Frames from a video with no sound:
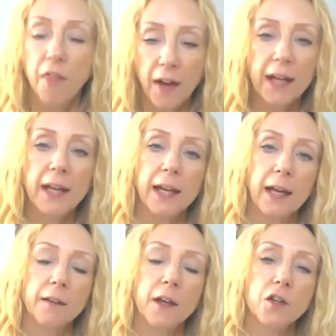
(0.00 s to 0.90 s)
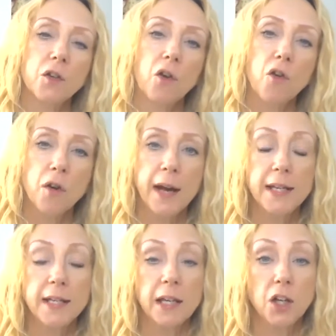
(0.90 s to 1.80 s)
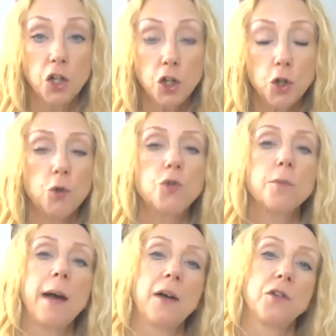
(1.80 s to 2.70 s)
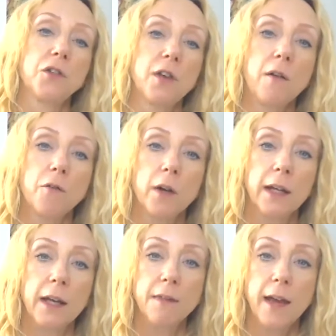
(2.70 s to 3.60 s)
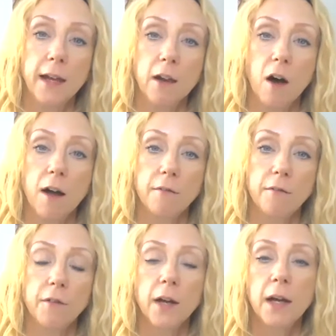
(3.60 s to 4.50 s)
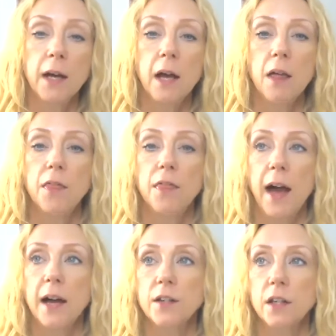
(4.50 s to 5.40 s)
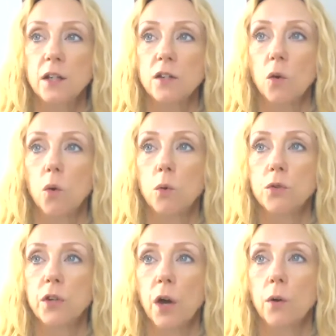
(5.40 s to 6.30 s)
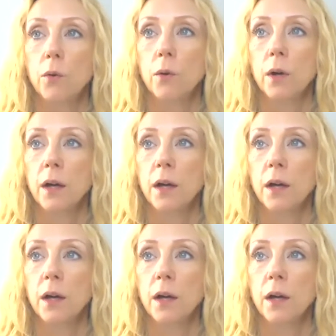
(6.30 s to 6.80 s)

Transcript: thinking that's creating a huge amount of suffering in their life that is also